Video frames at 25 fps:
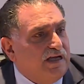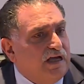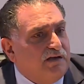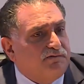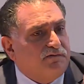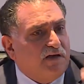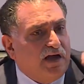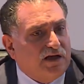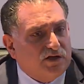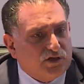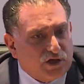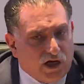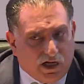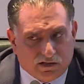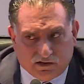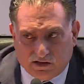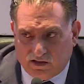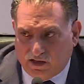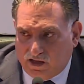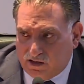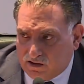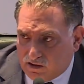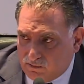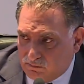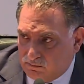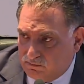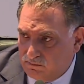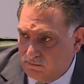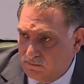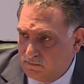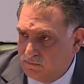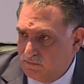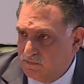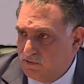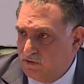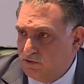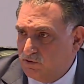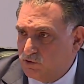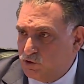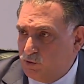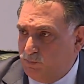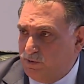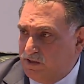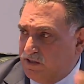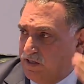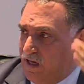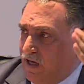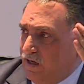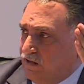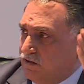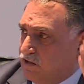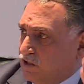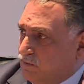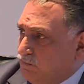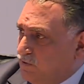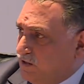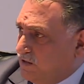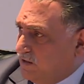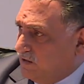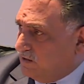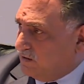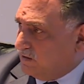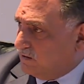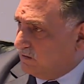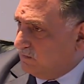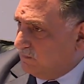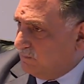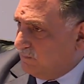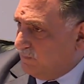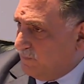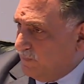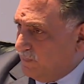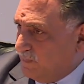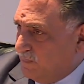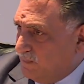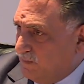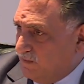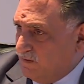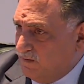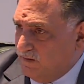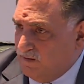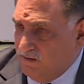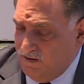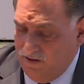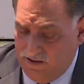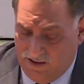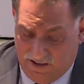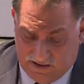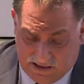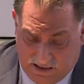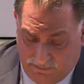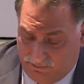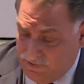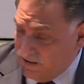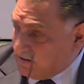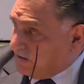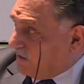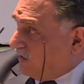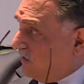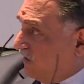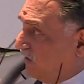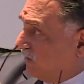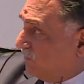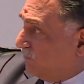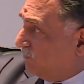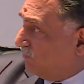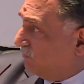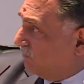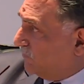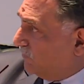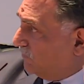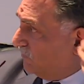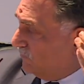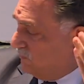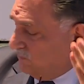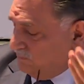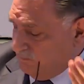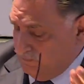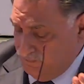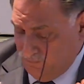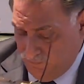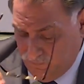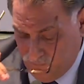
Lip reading: aggression by Israel. They attacked the Arabs when they were